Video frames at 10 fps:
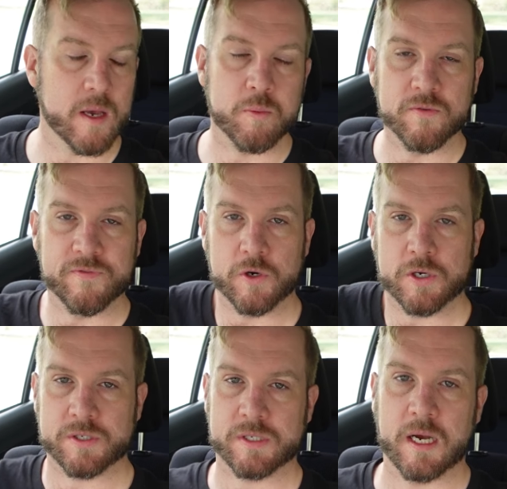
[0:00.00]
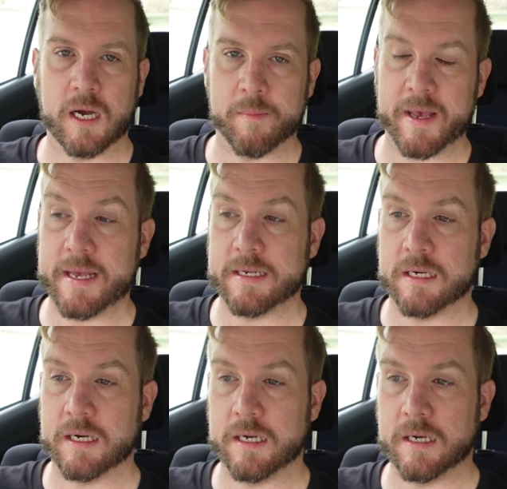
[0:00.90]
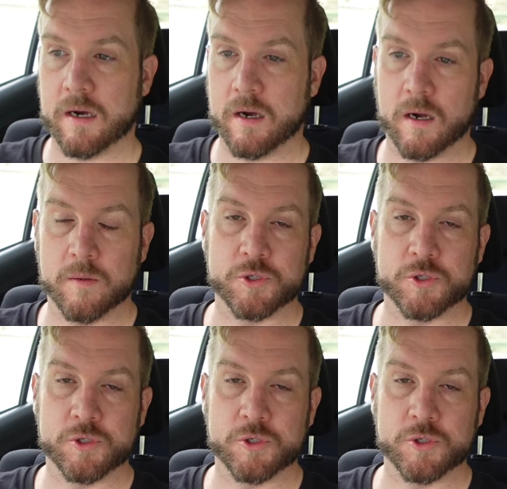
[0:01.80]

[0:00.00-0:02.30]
April 1st, I'm